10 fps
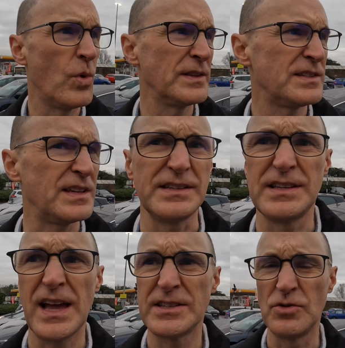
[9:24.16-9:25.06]
is 1
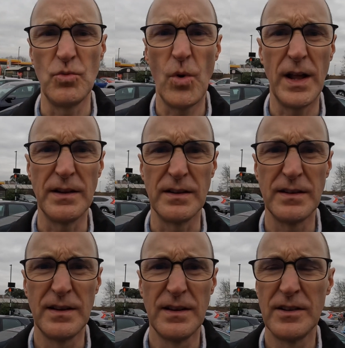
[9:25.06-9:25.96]
CCS and 1
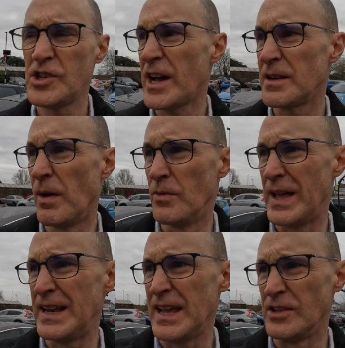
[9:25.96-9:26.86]
CHAdeMO
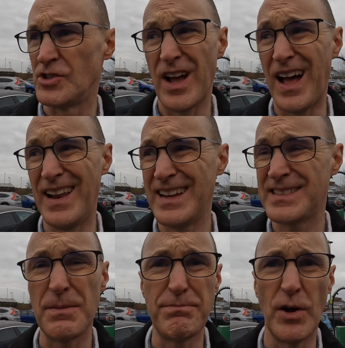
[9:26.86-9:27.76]
in each,
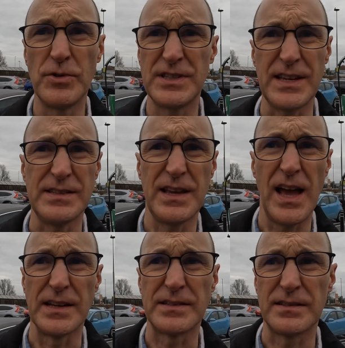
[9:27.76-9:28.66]
unless they're both
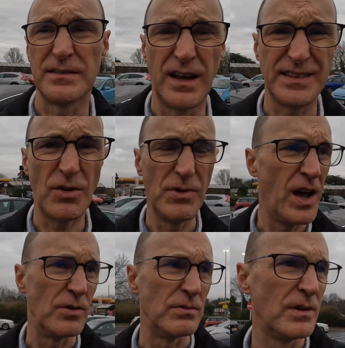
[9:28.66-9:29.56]
CCS. I don't
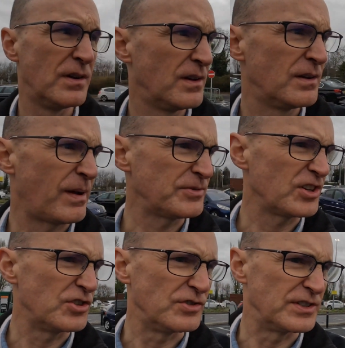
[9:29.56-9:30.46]
know. Perhaps
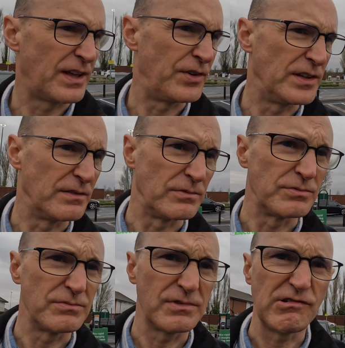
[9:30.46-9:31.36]
I should just have a little
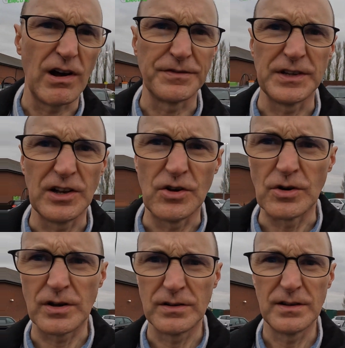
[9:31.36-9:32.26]
crafty
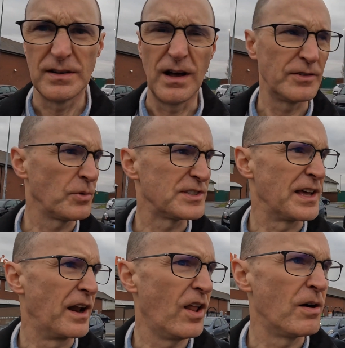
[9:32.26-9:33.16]
look. I don't want to set
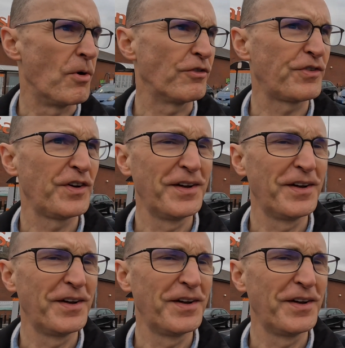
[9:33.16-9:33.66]
an alarm off.